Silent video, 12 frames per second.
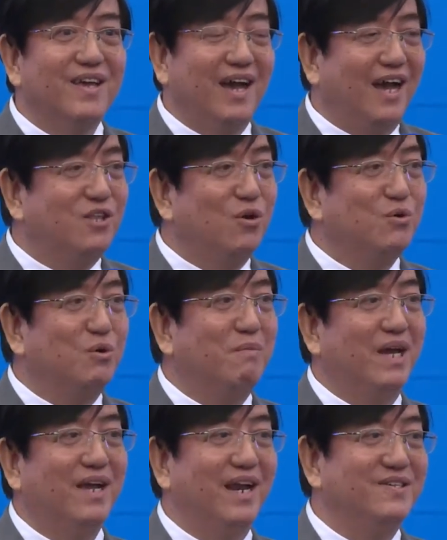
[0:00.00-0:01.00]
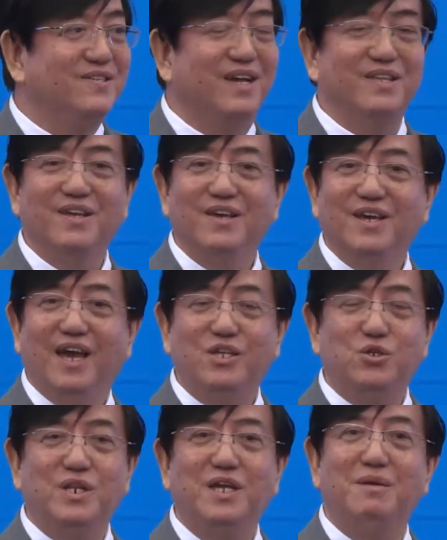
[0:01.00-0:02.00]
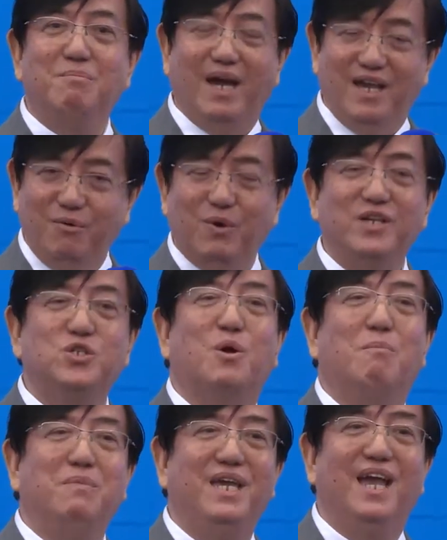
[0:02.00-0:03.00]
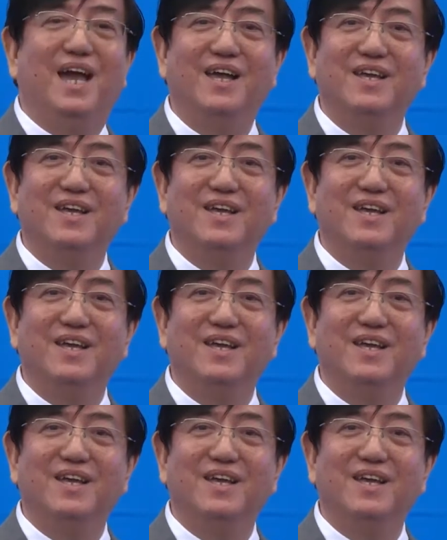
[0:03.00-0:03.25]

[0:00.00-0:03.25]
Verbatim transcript: I talked to my grandson. Actually, my wife stopped me.